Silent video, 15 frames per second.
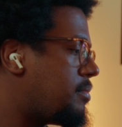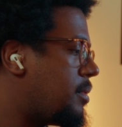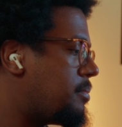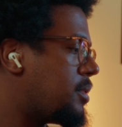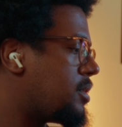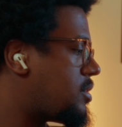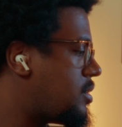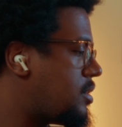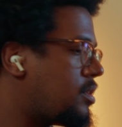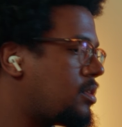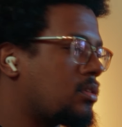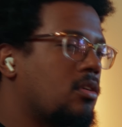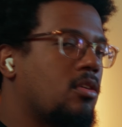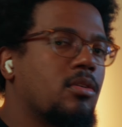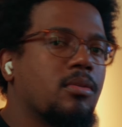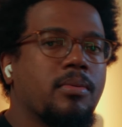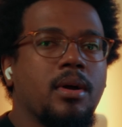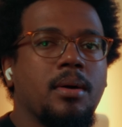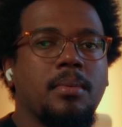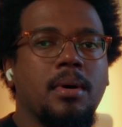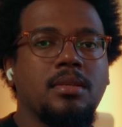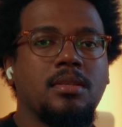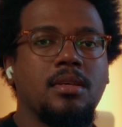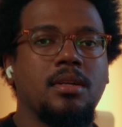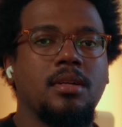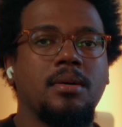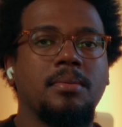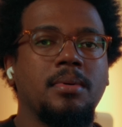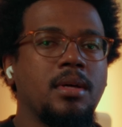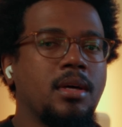a bunch of these going around my
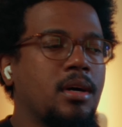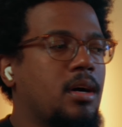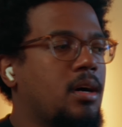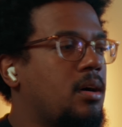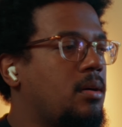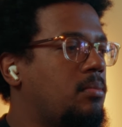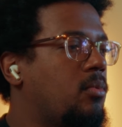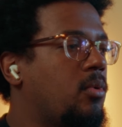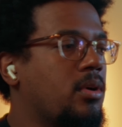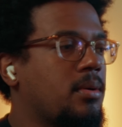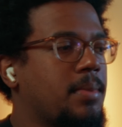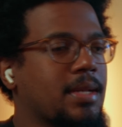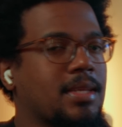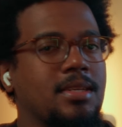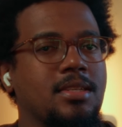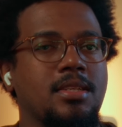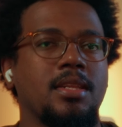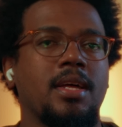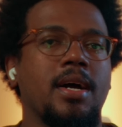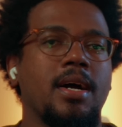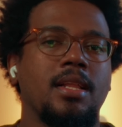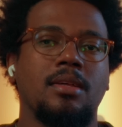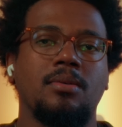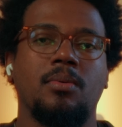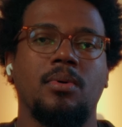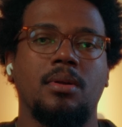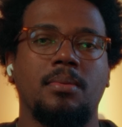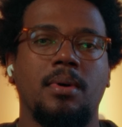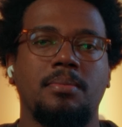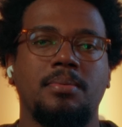setup. One on my kitchen island, one
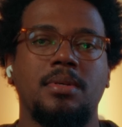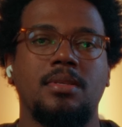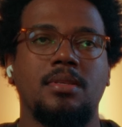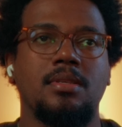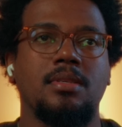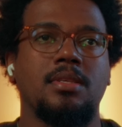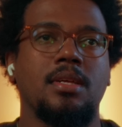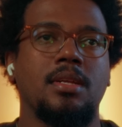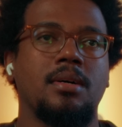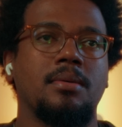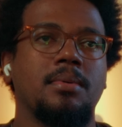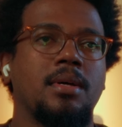on my PC setup.